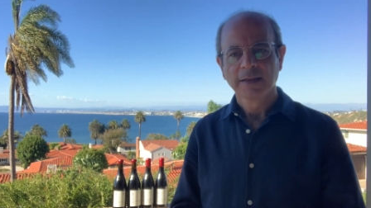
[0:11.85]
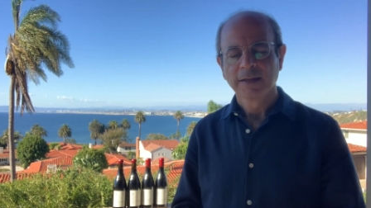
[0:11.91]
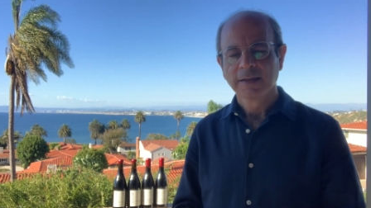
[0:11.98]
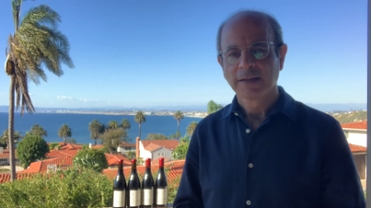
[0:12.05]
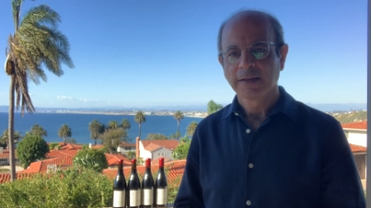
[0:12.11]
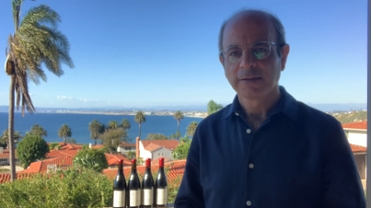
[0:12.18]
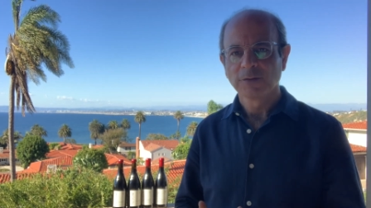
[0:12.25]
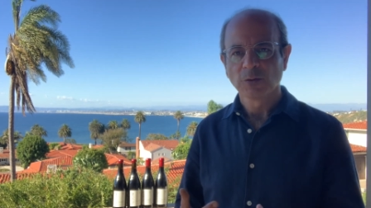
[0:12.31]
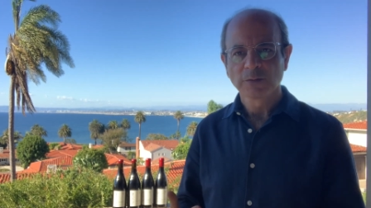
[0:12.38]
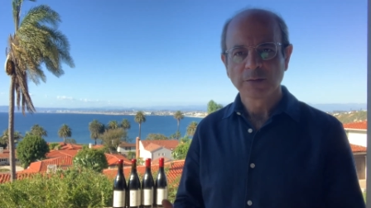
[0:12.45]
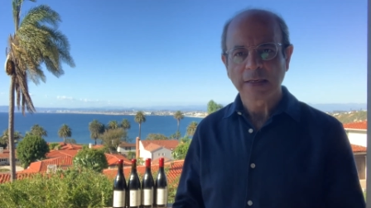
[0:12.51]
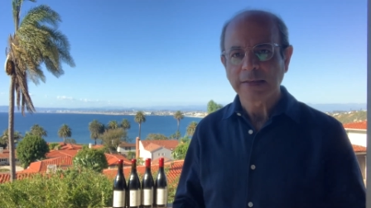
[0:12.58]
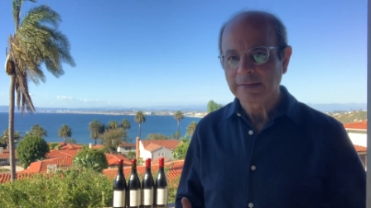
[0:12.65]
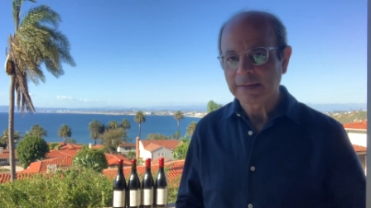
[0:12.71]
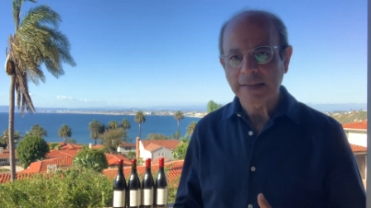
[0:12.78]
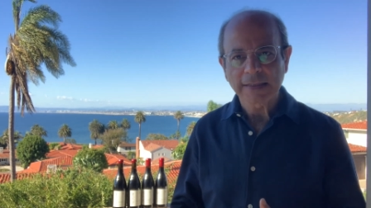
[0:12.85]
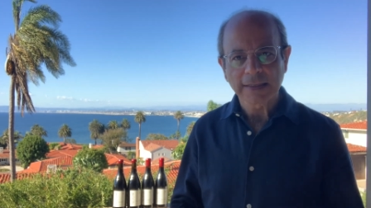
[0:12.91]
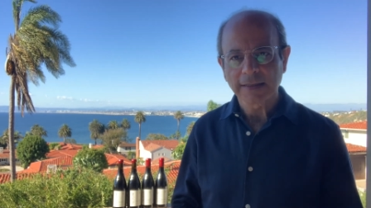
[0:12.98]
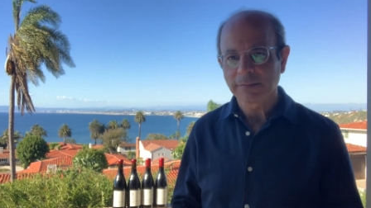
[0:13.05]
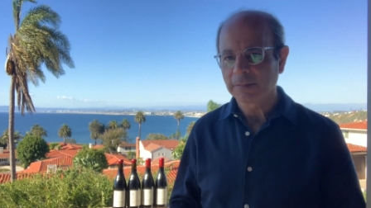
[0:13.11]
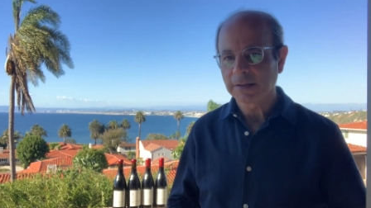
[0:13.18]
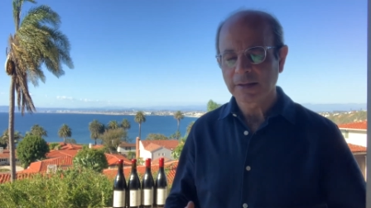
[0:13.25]
there's no tasting
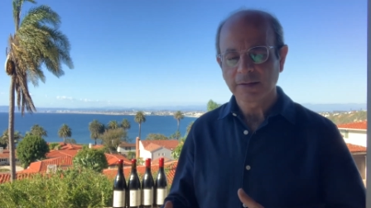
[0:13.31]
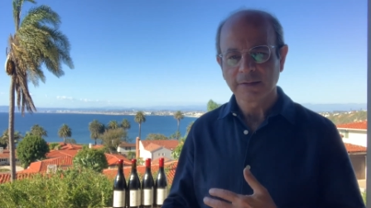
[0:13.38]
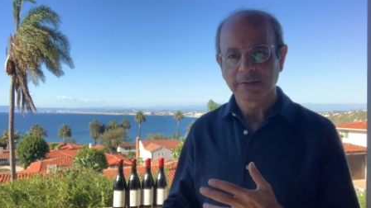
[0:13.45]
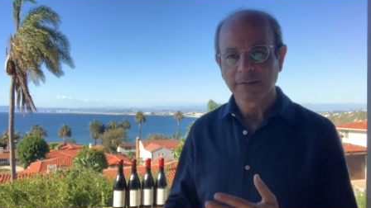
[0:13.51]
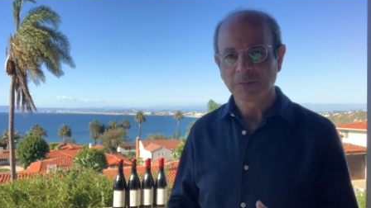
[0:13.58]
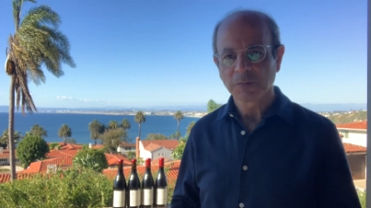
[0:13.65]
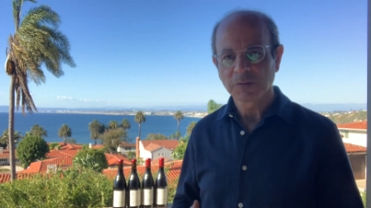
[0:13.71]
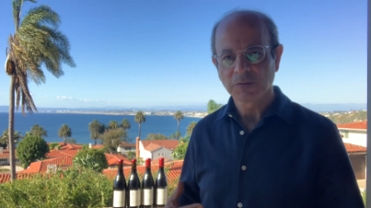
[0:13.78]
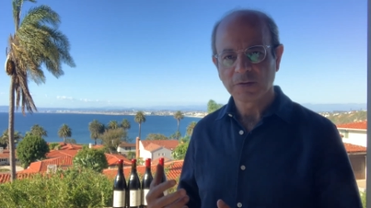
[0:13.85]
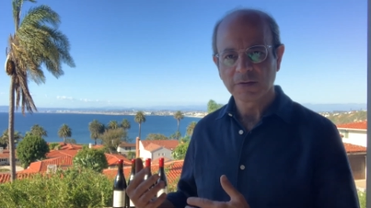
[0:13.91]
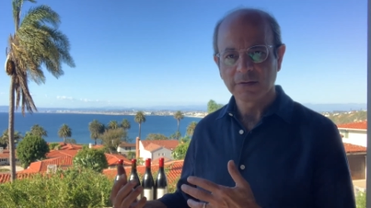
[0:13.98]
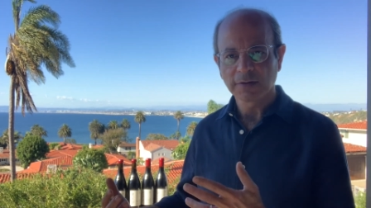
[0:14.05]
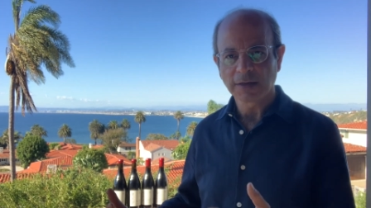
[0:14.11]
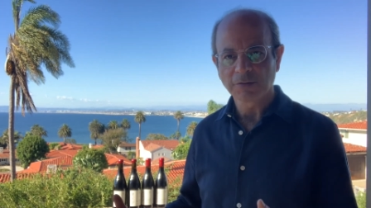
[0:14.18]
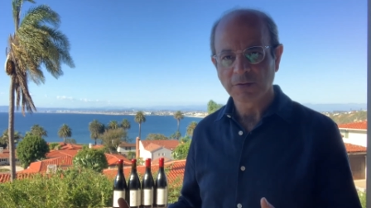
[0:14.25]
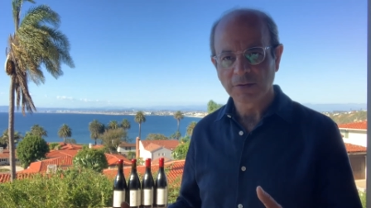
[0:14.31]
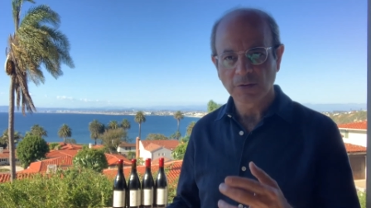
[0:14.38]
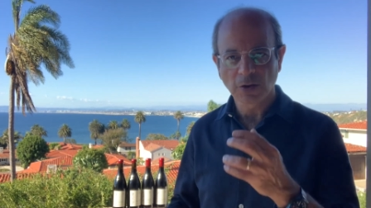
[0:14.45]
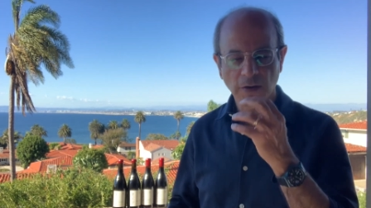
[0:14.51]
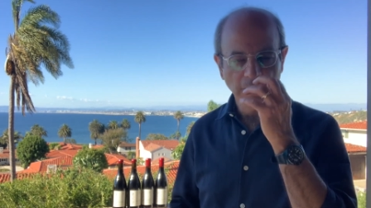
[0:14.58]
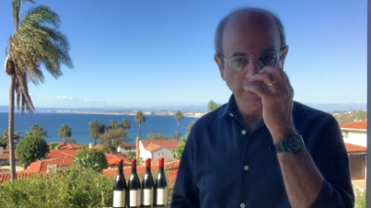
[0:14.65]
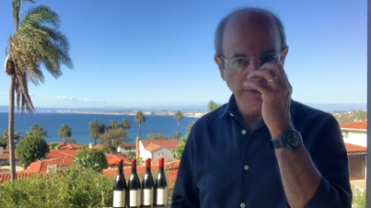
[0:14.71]
here because we just I just
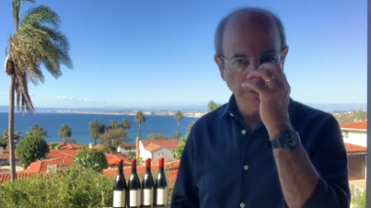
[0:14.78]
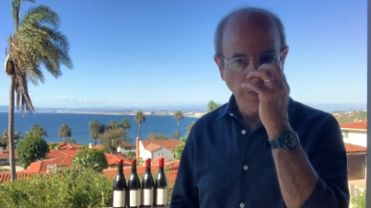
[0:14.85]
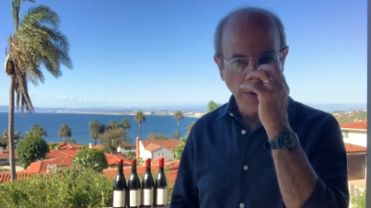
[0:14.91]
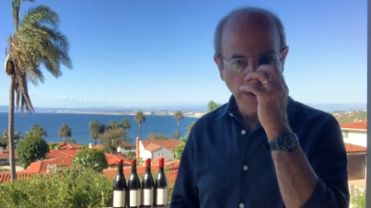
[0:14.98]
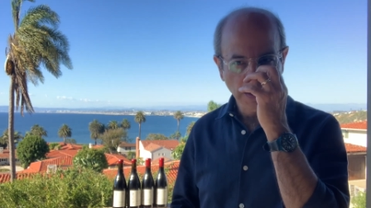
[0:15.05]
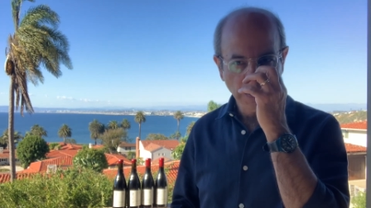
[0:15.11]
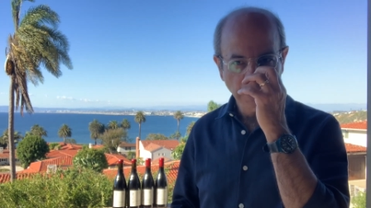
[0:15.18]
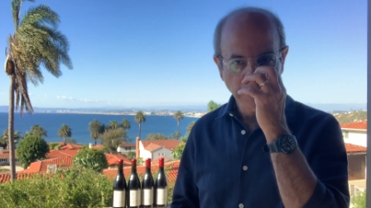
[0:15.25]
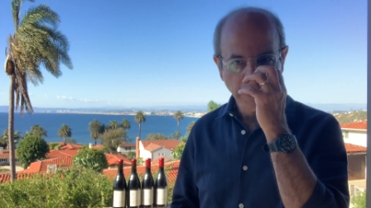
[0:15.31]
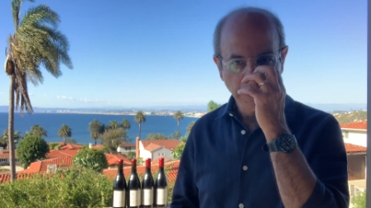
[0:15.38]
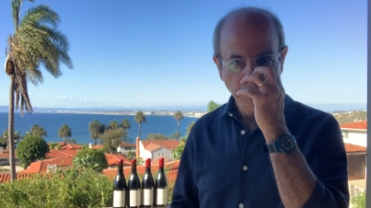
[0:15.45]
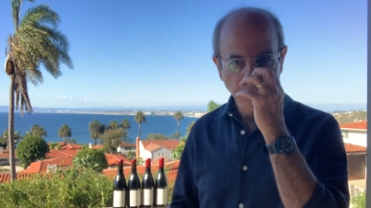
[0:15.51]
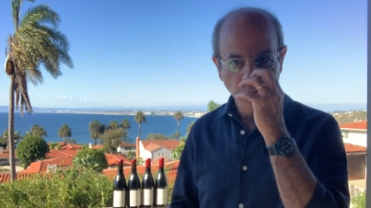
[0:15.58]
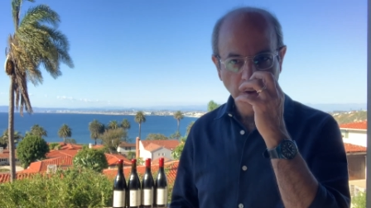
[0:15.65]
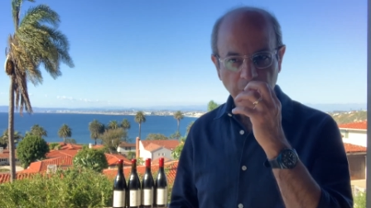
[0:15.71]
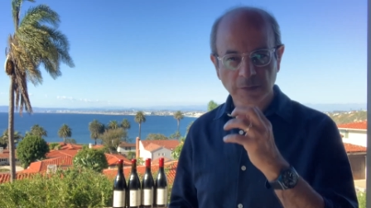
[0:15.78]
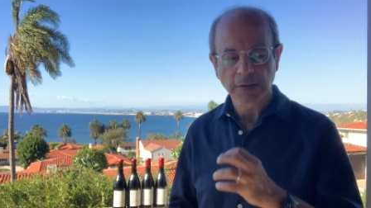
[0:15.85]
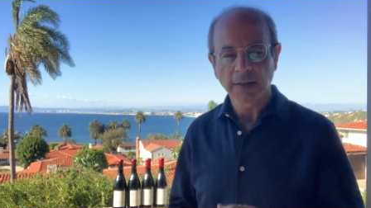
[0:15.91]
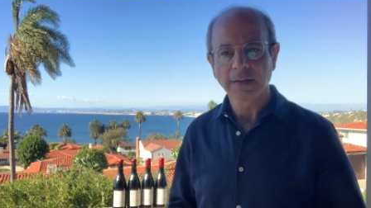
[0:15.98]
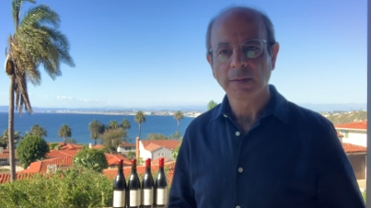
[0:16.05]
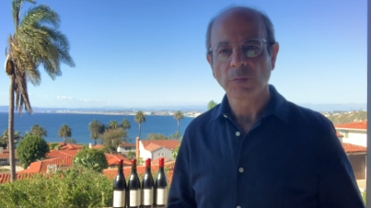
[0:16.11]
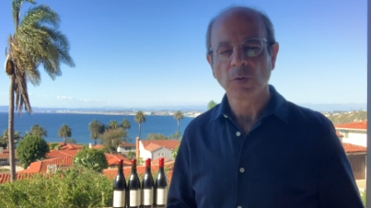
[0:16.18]
got these bottles and I'm trying to
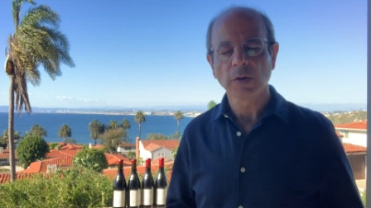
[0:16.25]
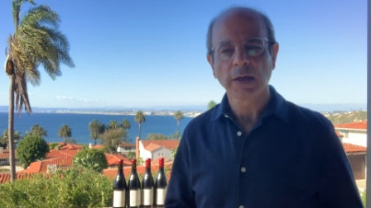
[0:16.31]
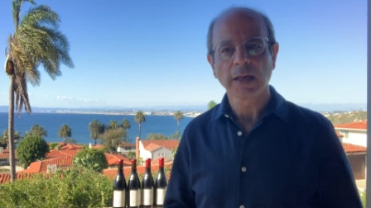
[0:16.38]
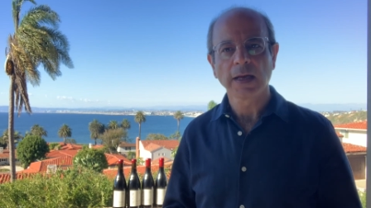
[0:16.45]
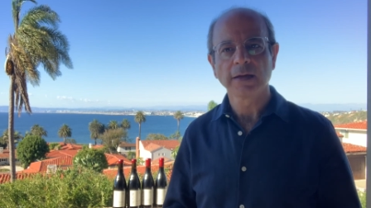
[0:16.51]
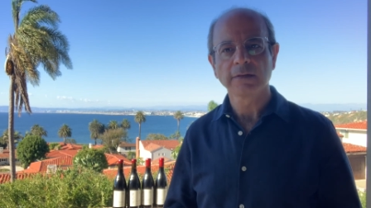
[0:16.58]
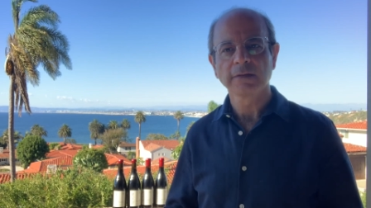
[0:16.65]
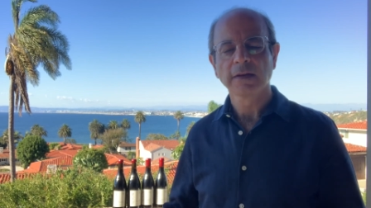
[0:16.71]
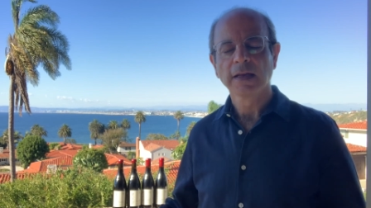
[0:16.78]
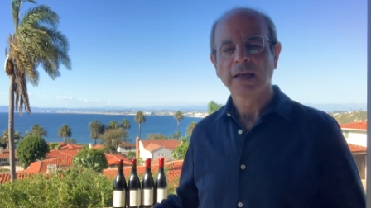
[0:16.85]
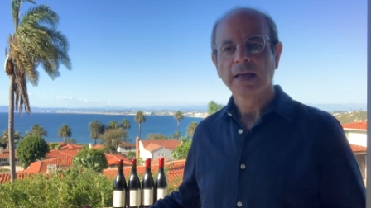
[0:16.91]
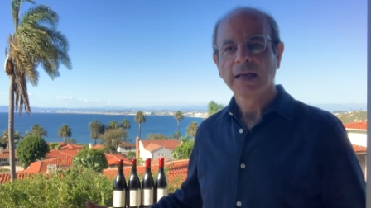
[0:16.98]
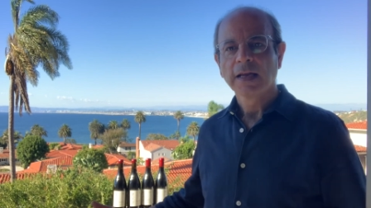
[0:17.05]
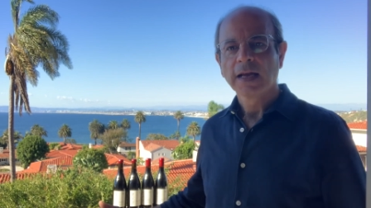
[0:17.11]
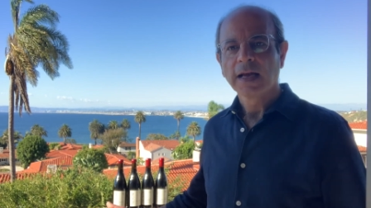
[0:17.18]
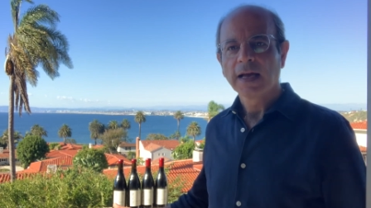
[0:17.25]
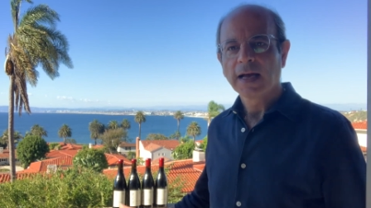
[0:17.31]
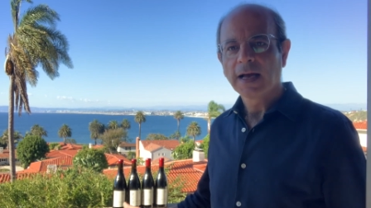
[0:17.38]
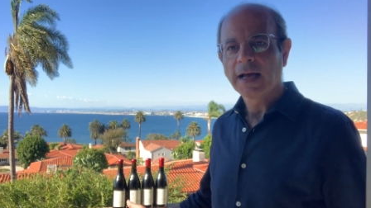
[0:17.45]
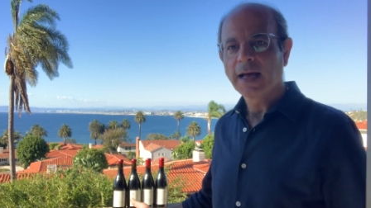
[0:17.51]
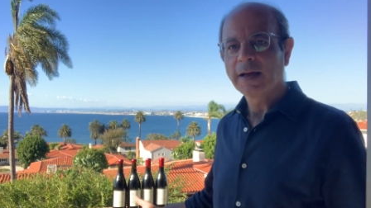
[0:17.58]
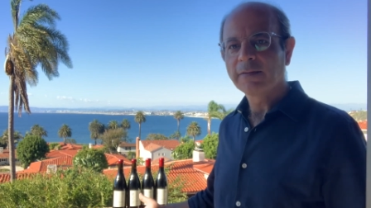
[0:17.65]
get them organized.
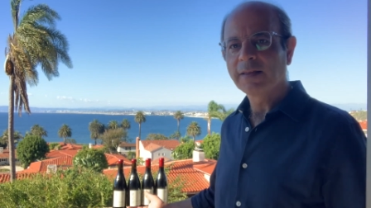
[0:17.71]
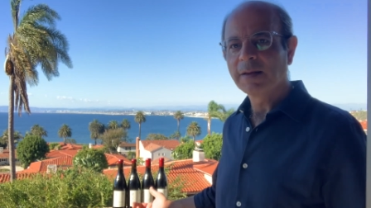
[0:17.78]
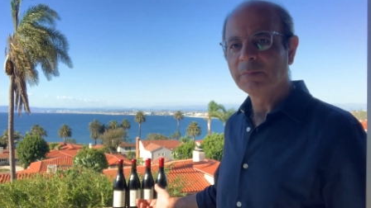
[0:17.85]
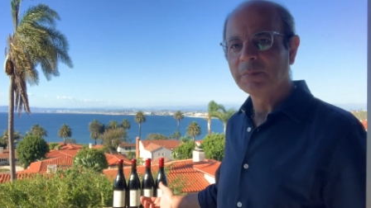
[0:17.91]
I have them